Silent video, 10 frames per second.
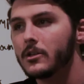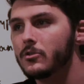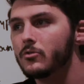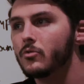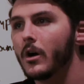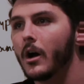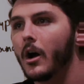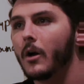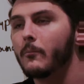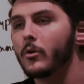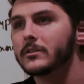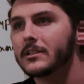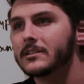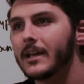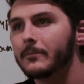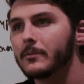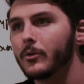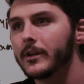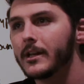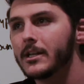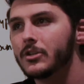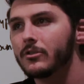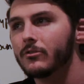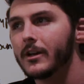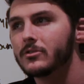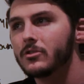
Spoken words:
you are more susceptible to injury, right?